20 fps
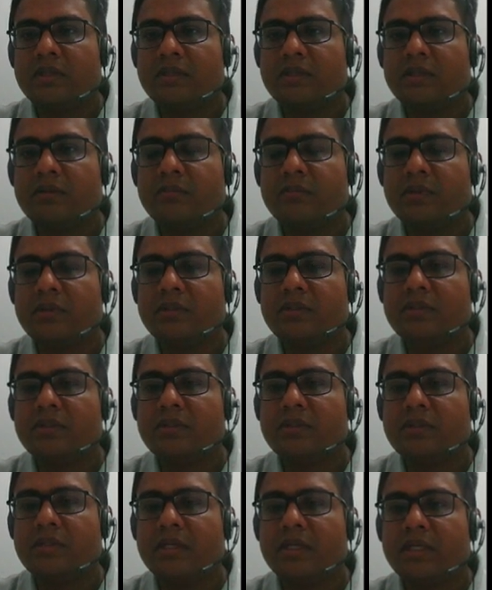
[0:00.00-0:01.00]

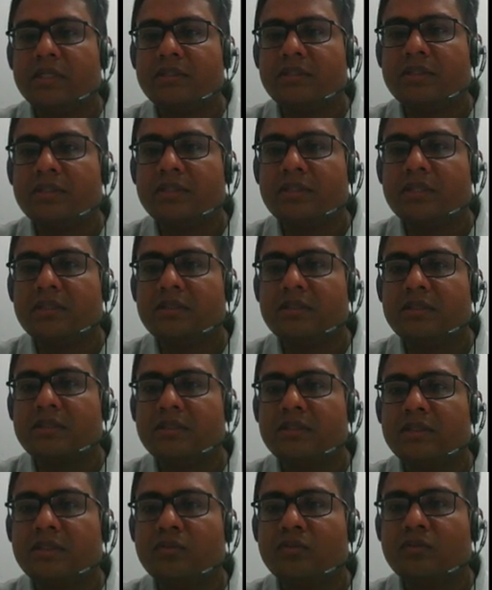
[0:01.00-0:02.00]
temperature at C, that is
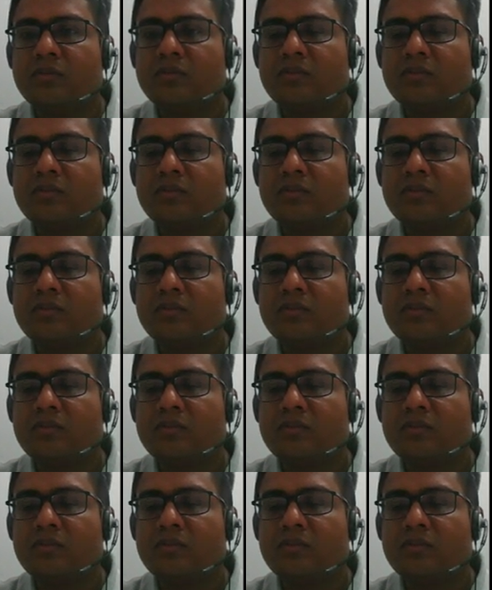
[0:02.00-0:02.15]
T2.